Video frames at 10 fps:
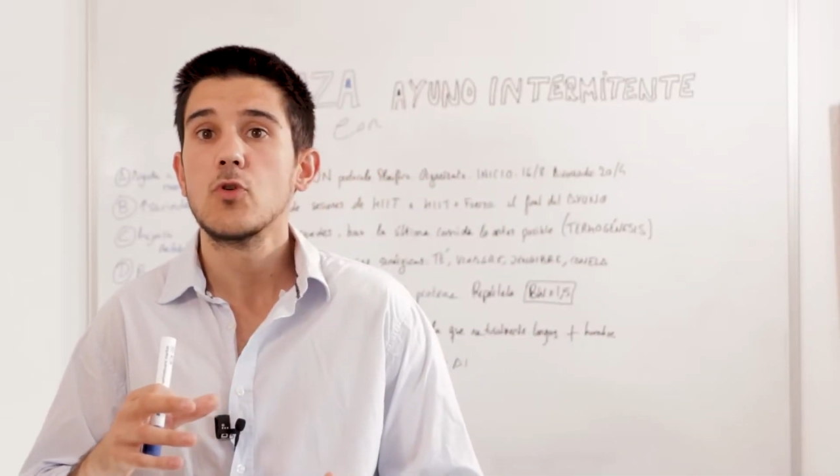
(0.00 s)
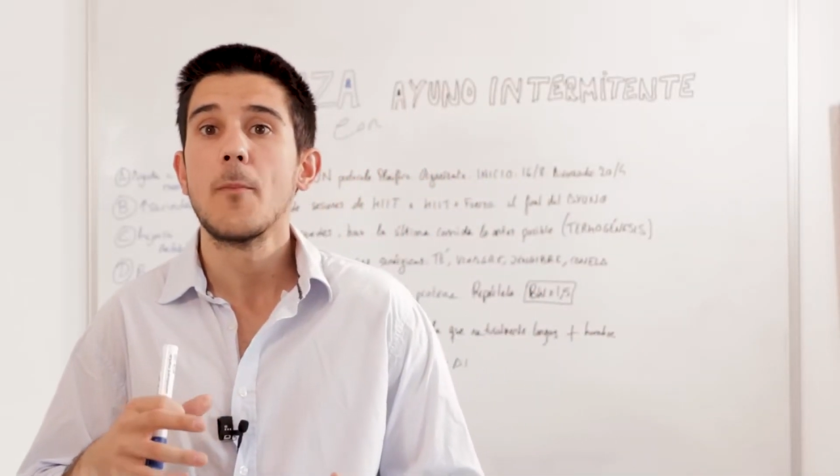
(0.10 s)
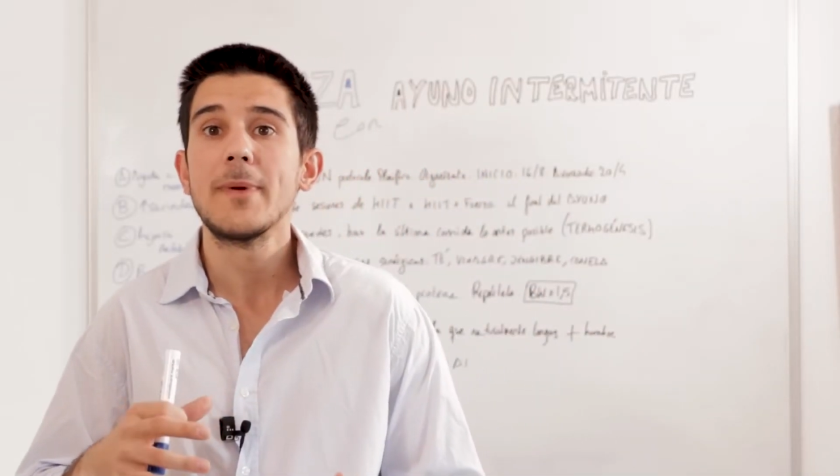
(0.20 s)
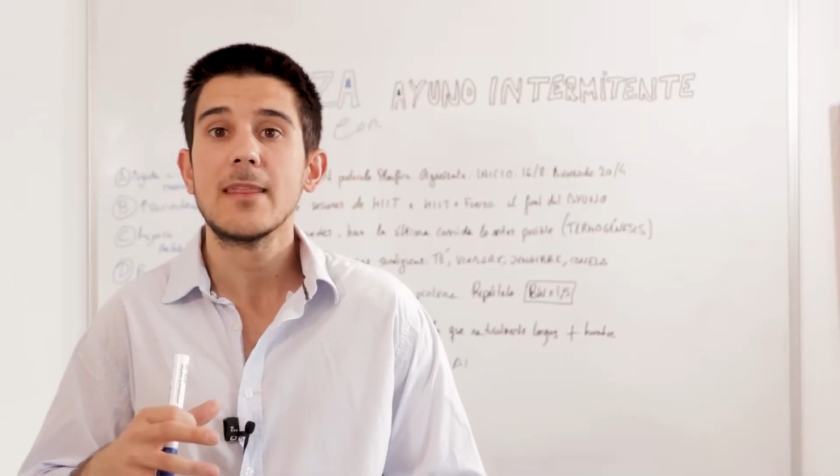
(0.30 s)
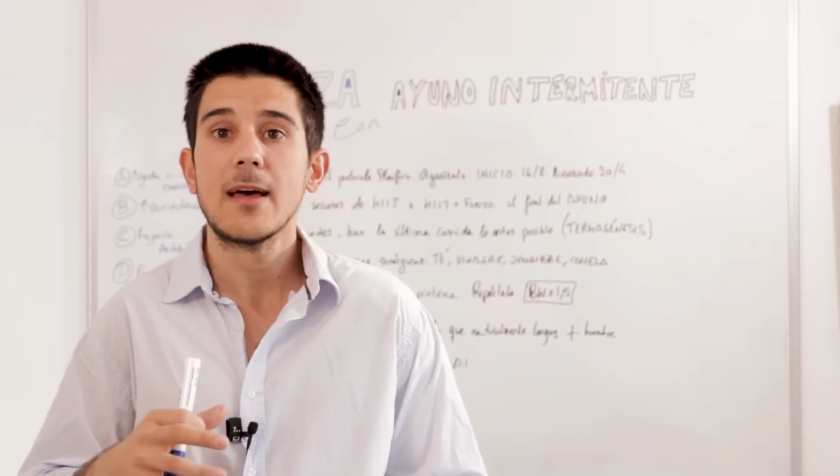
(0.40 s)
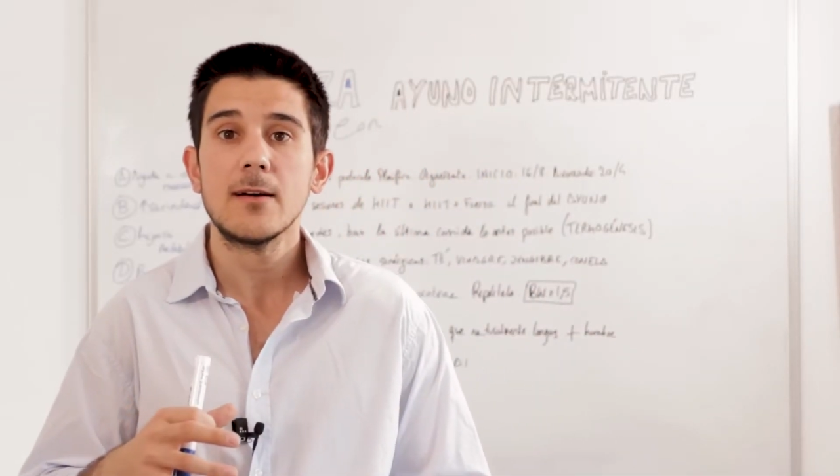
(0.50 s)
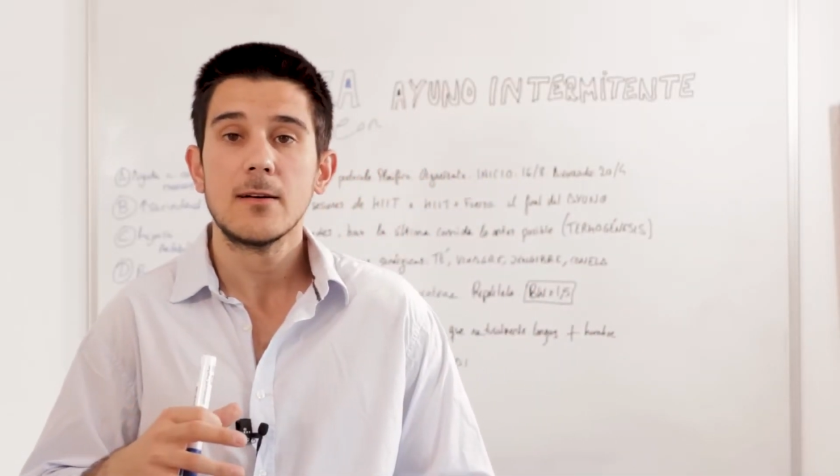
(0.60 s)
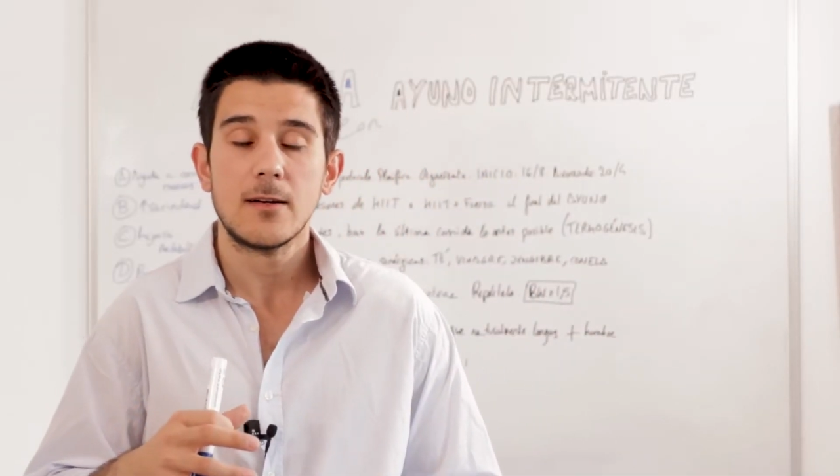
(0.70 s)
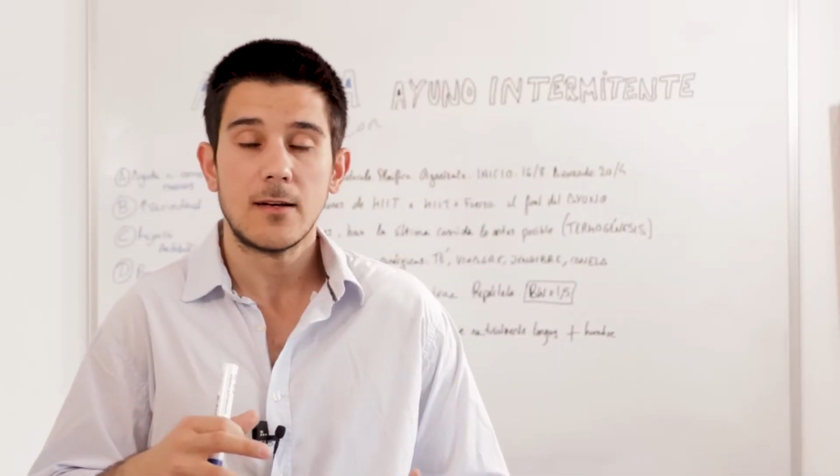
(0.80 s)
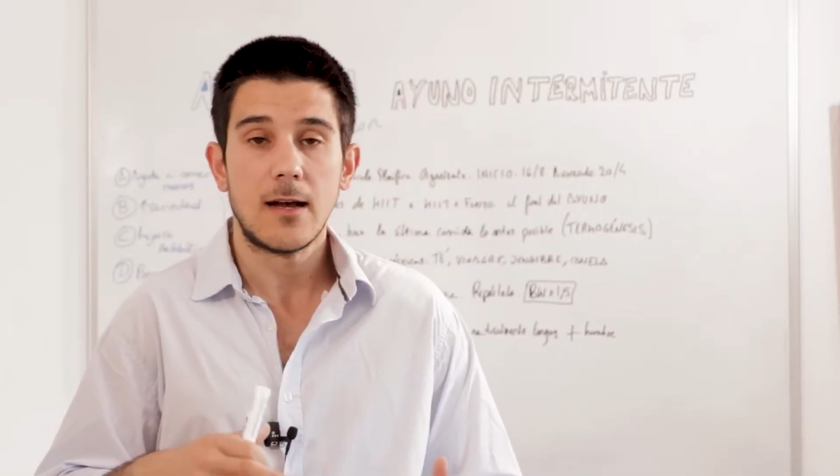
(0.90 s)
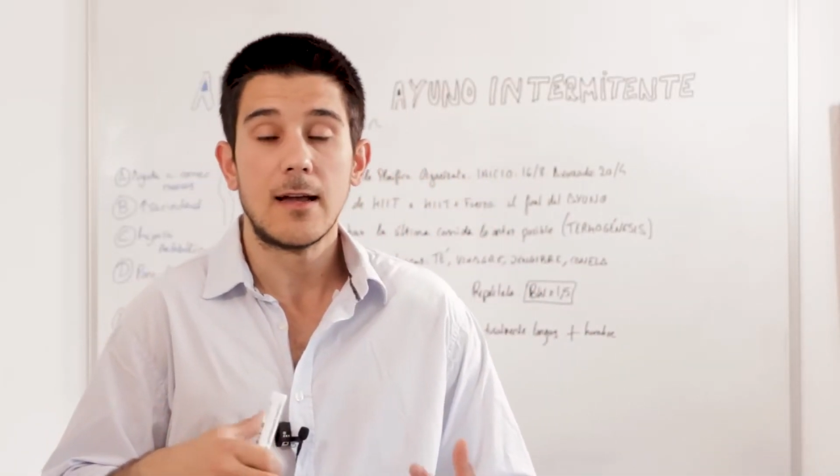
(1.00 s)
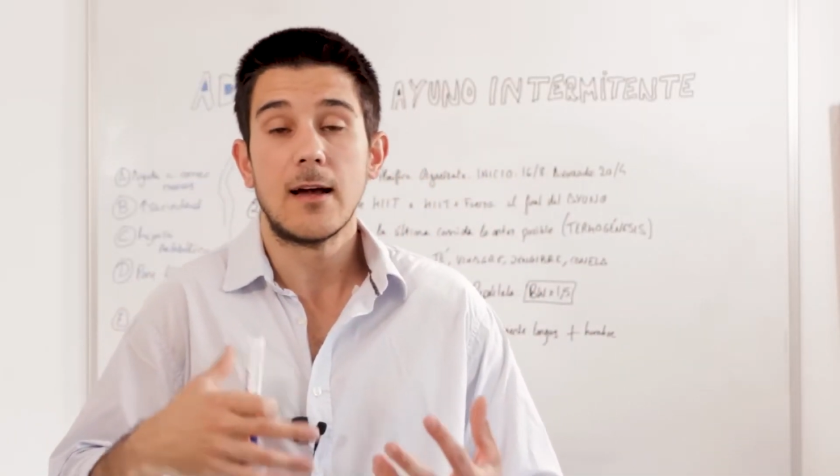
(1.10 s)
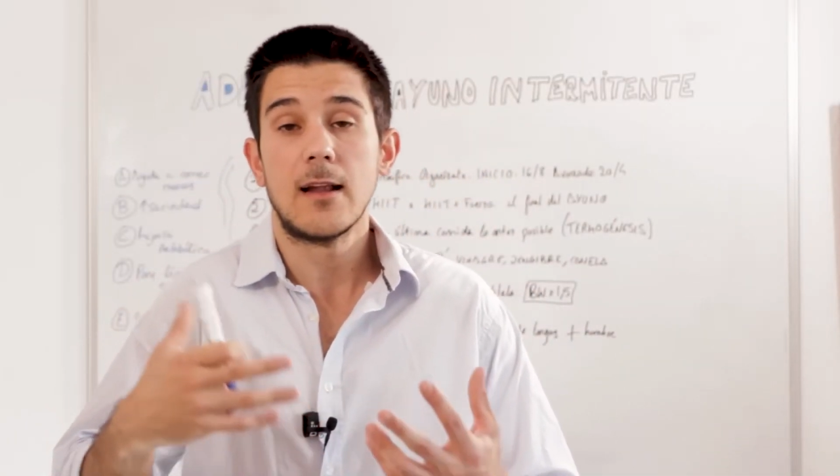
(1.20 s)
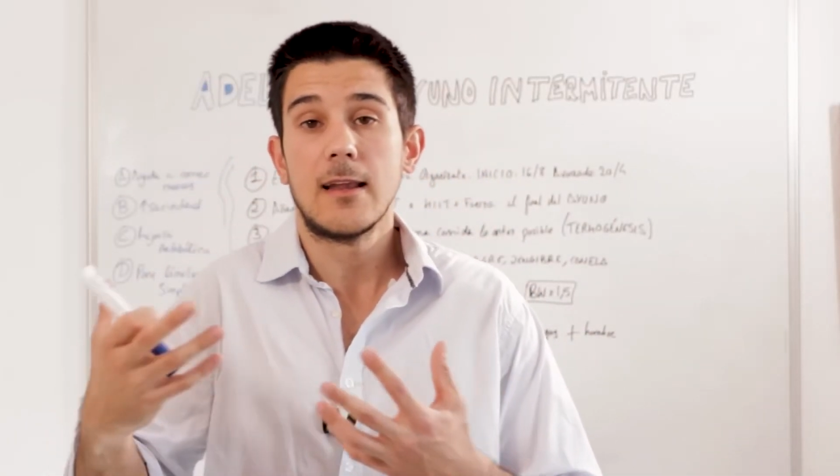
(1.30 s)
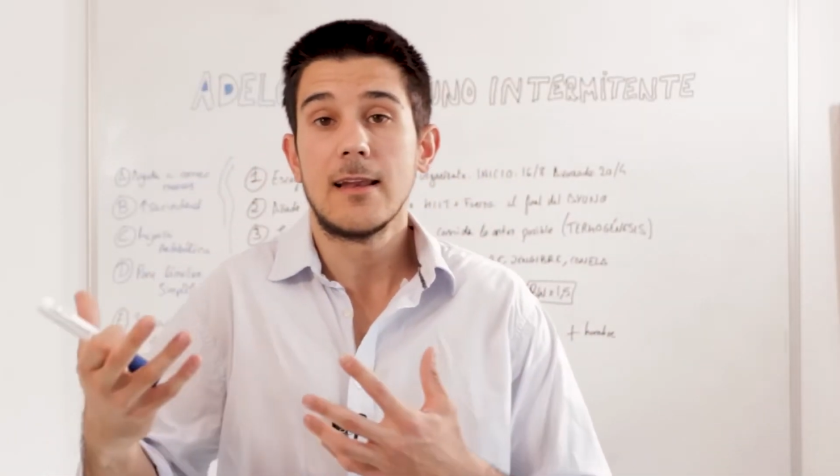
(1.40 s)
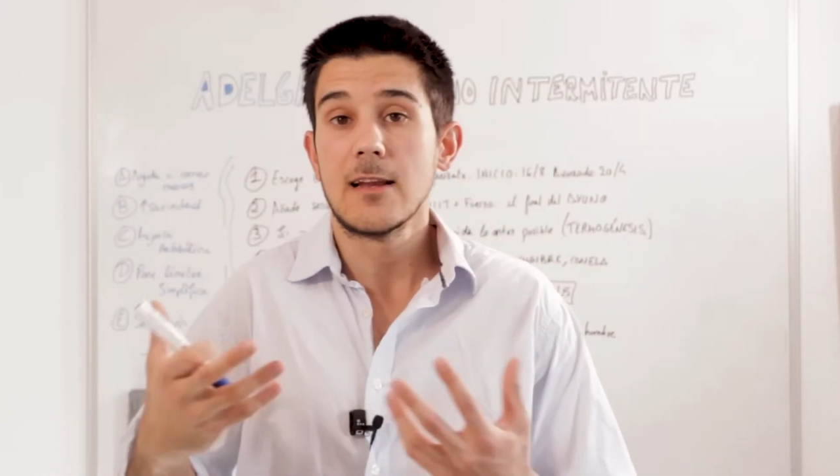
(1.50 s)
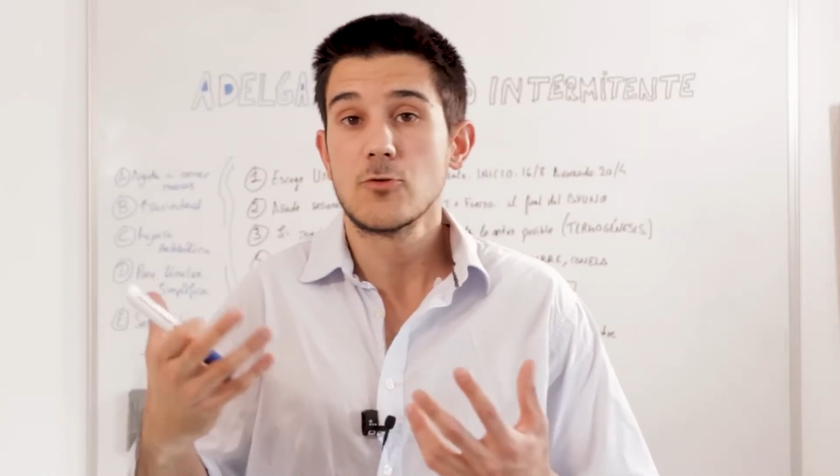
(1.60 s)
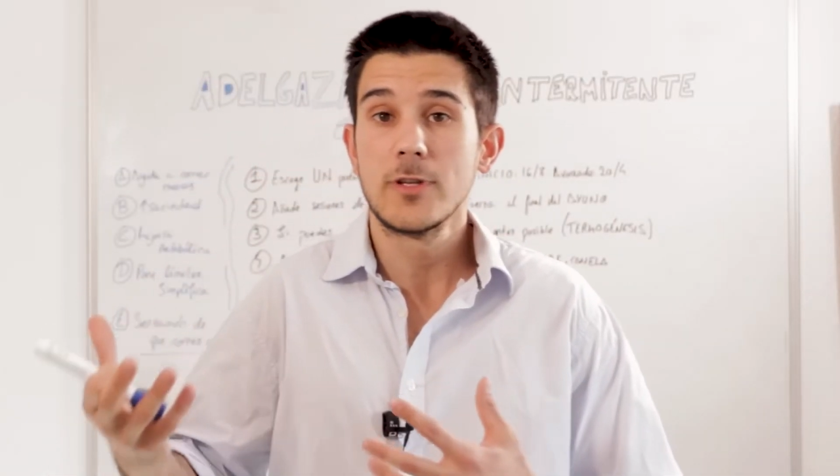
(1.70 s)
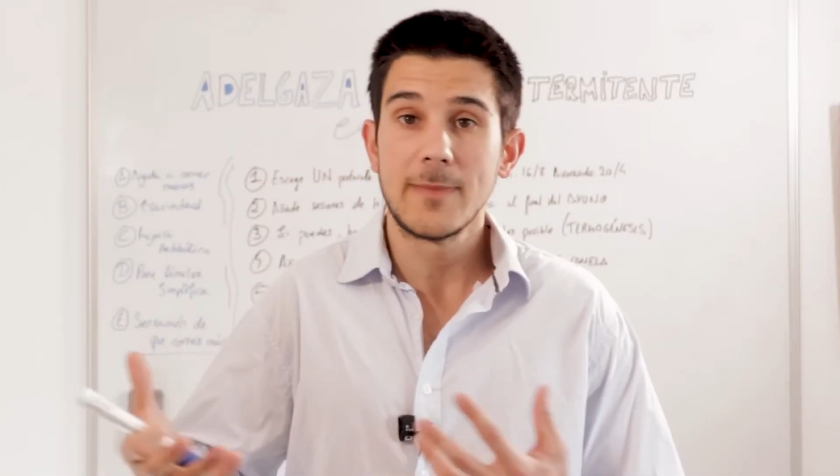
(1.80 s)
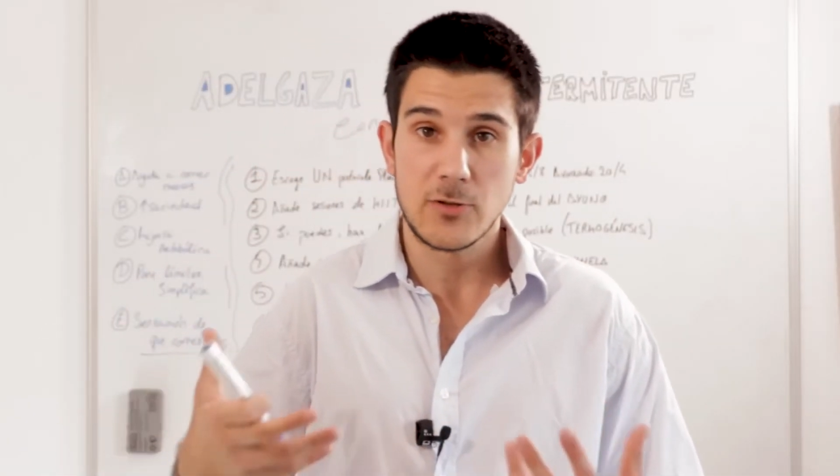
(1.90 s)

hours of the day.